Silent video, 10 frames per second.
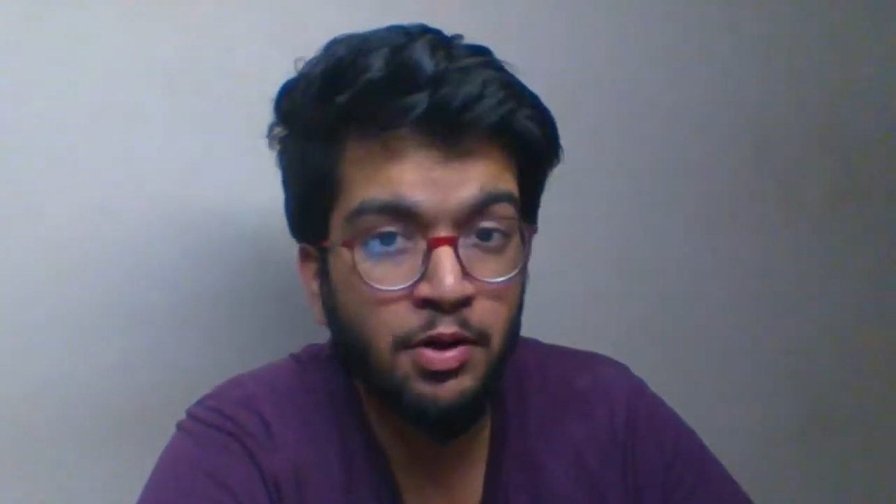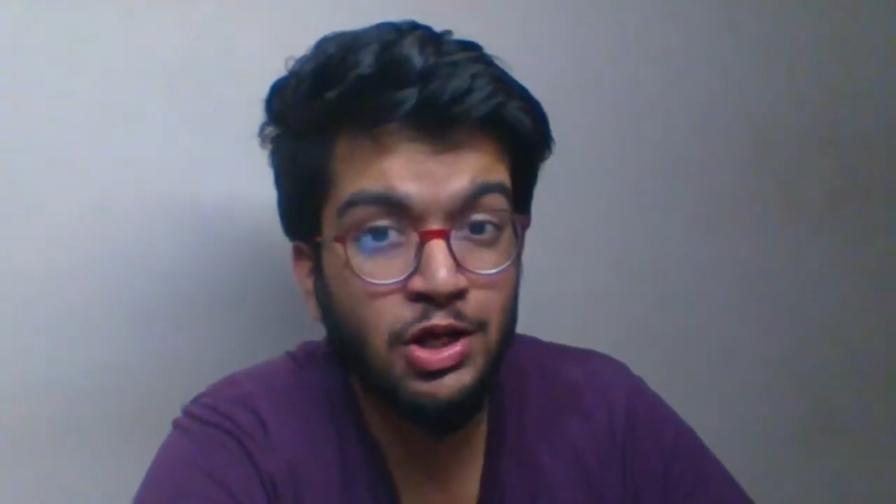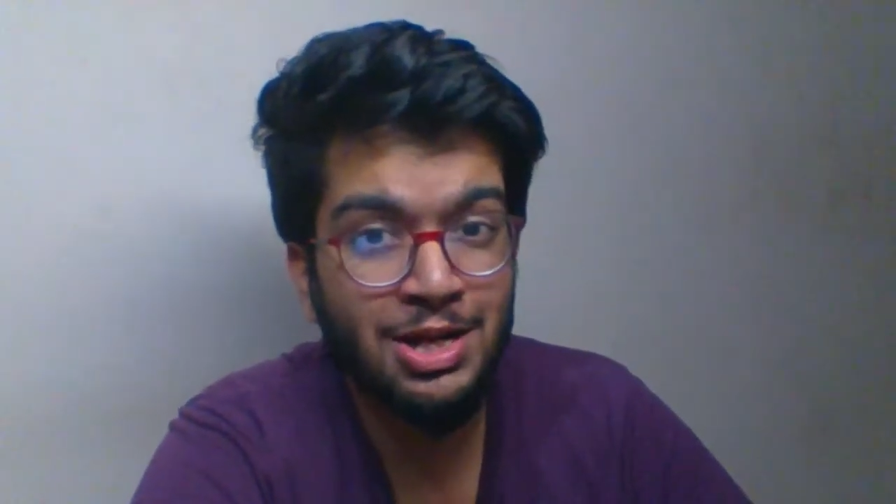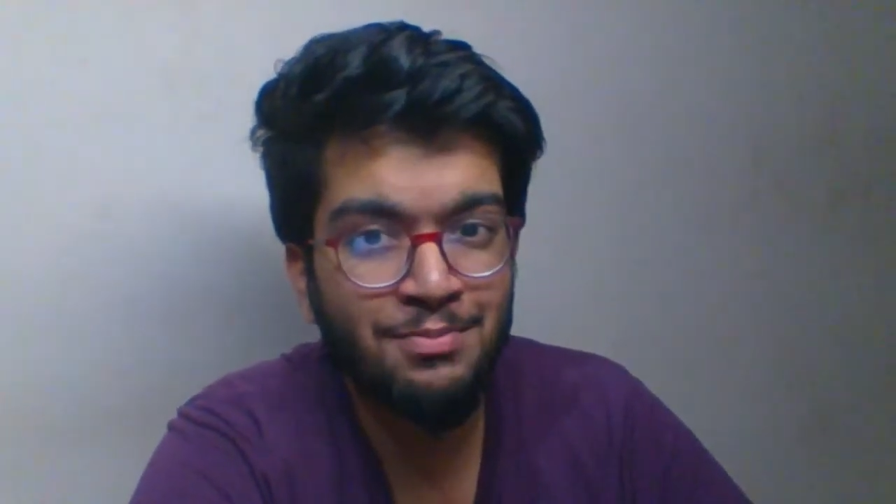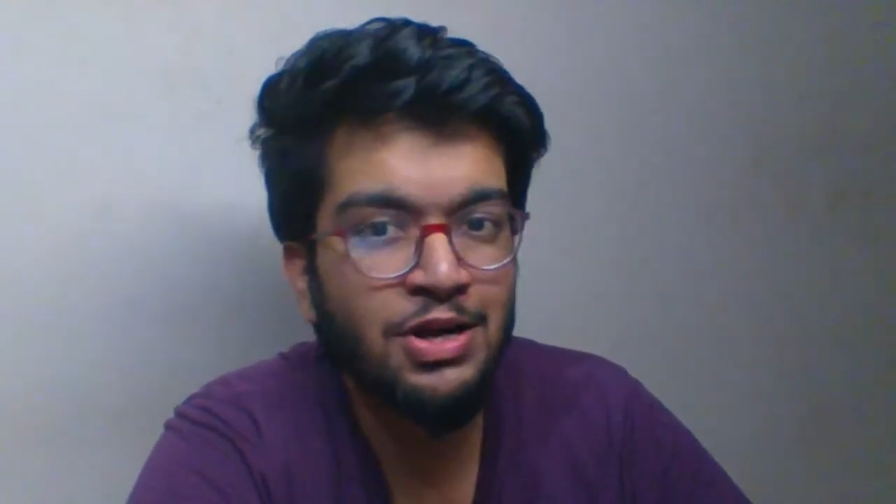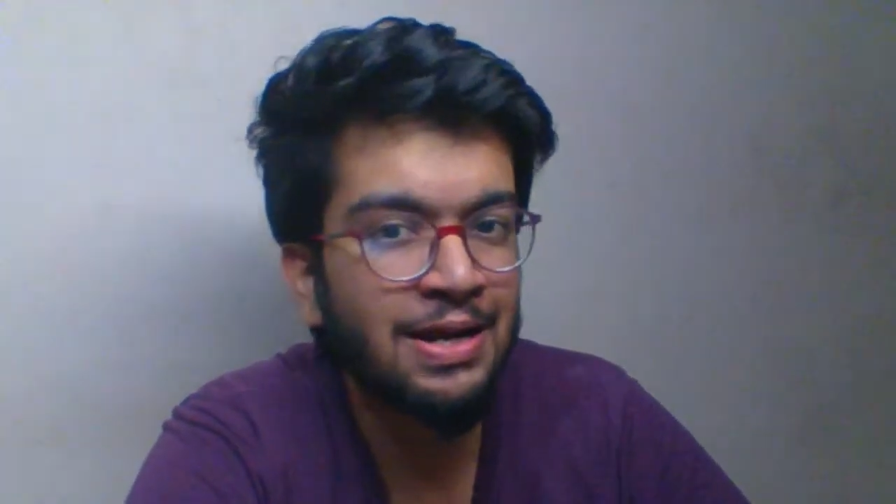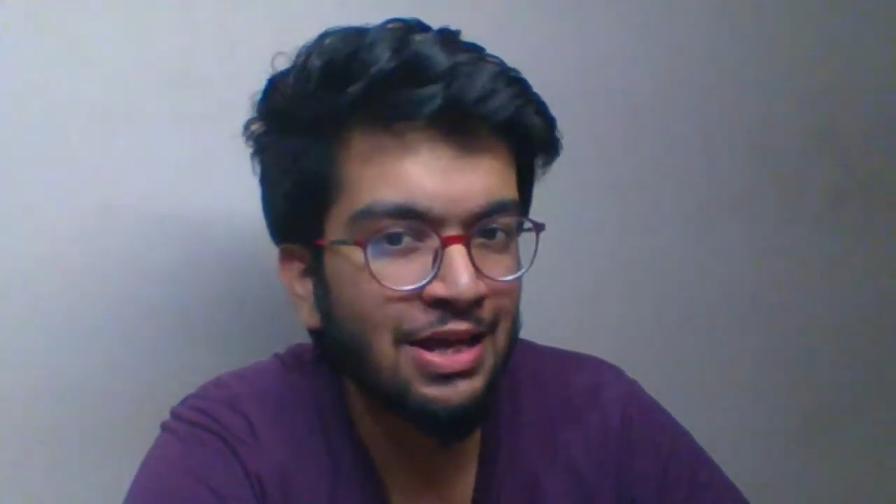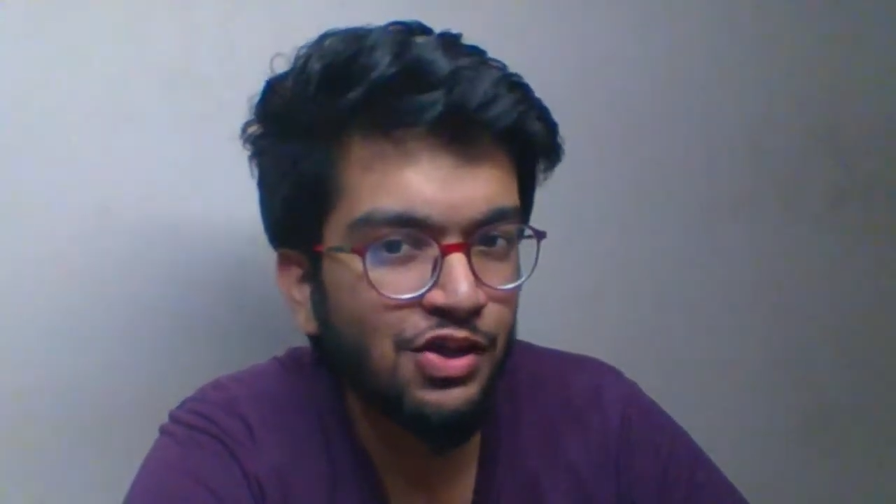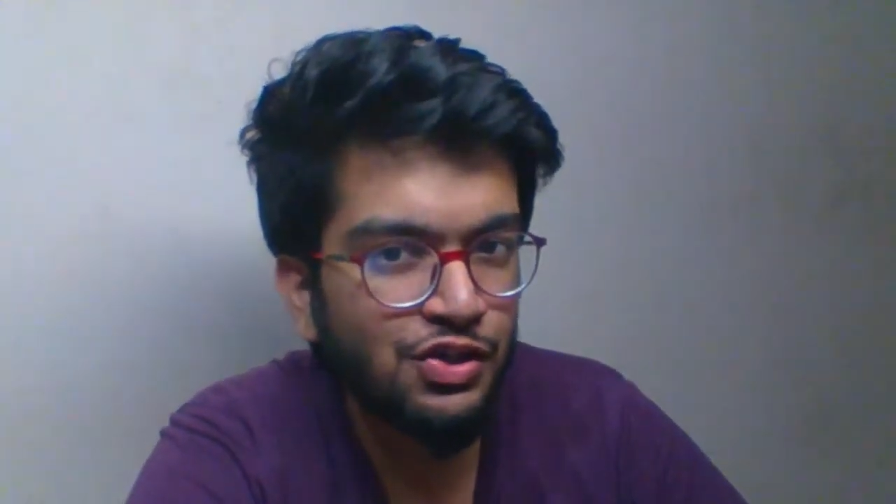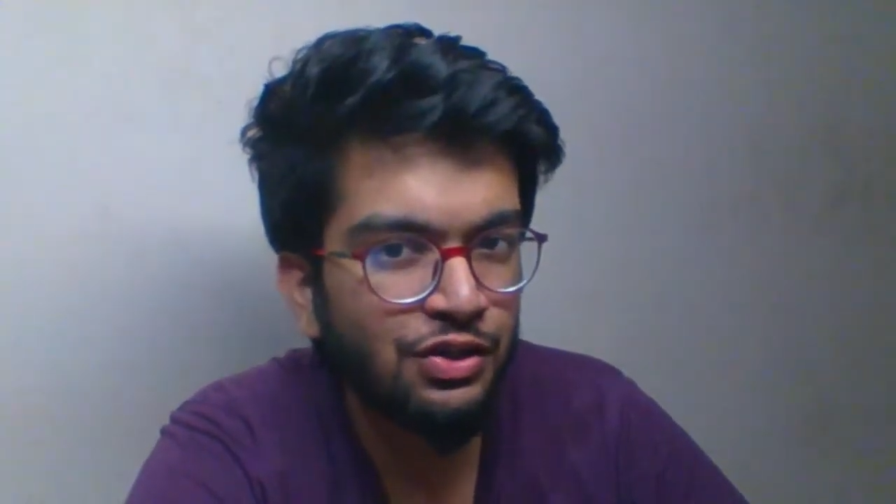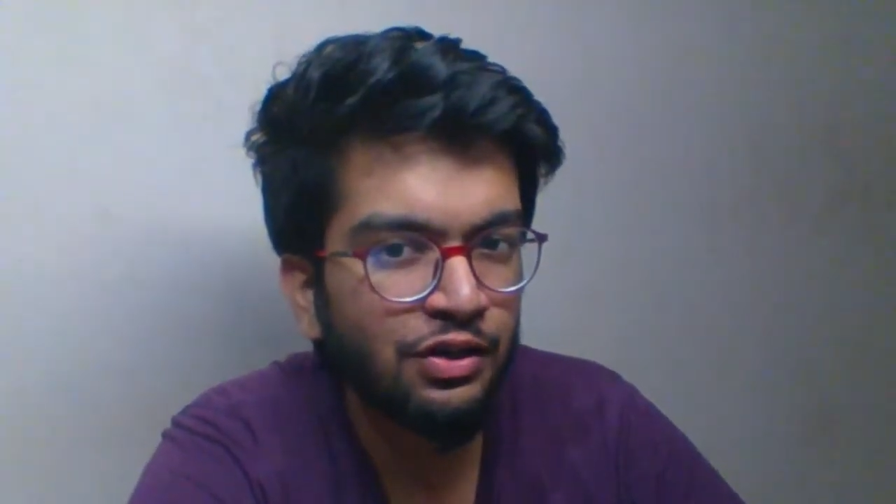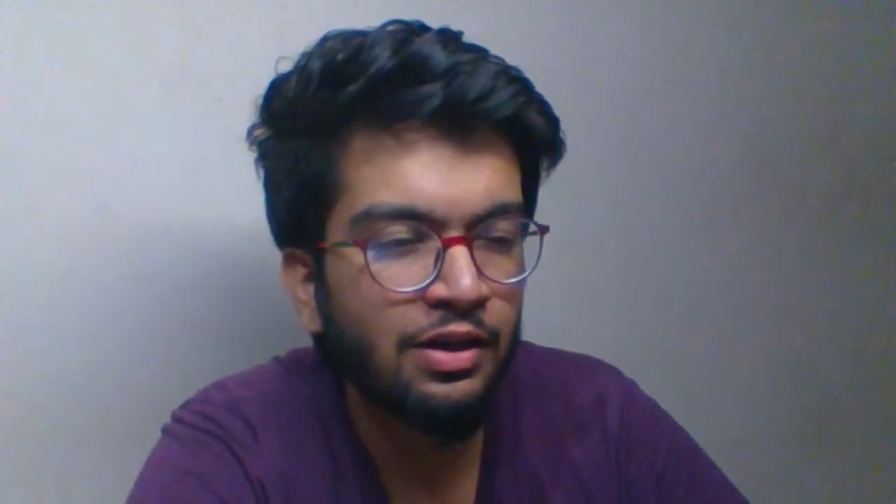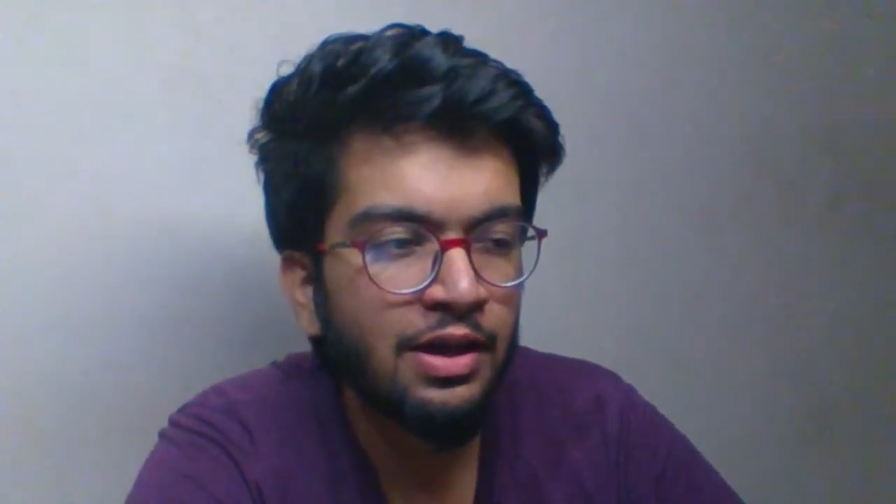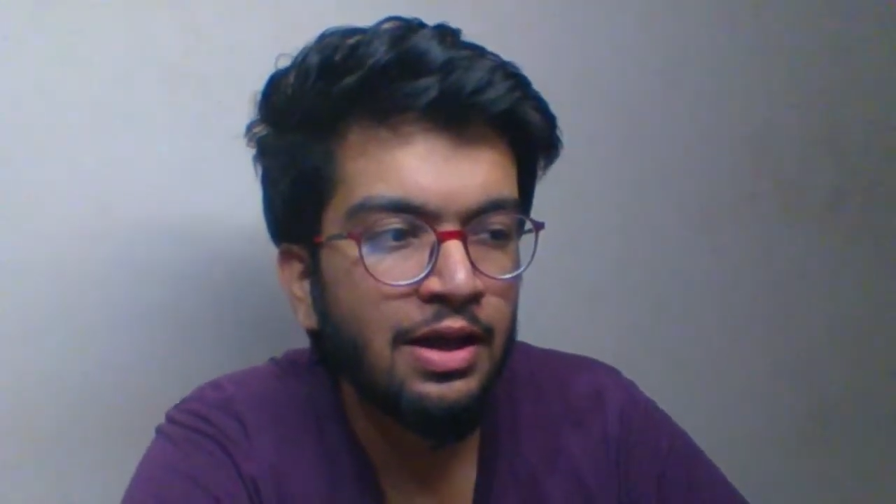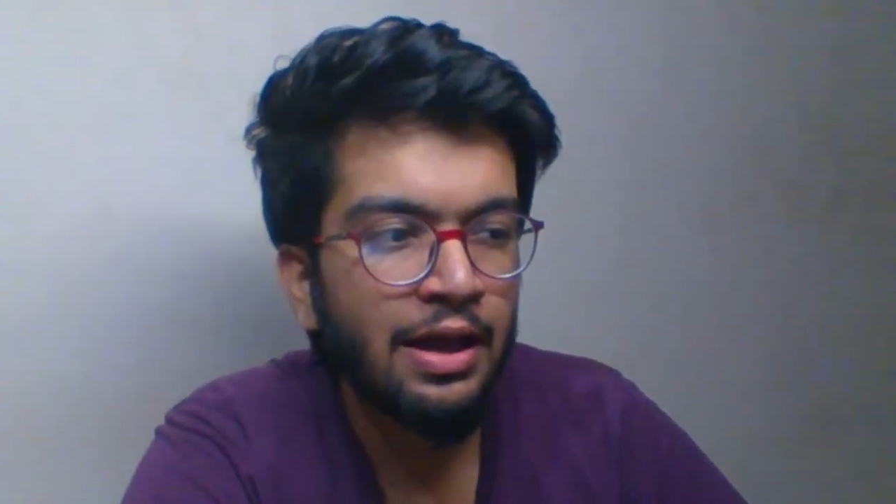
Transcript: recommendation